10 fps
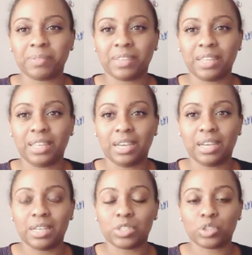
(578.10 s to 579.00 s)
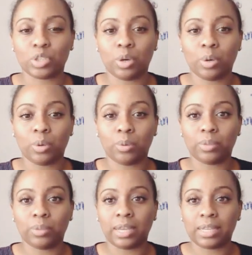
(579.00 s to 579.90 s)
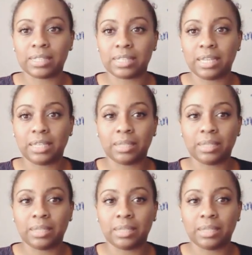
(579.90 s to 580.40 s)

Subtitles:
Yeah, so like I said,